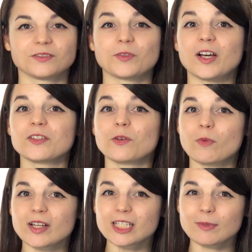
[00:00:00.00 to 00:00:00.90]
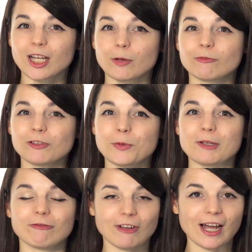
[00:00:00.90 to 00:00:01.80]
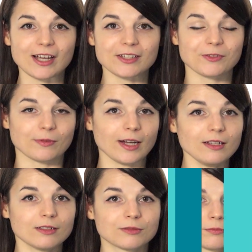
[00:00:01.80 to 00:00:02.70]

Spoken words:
Well, you want to become fluent fast, right?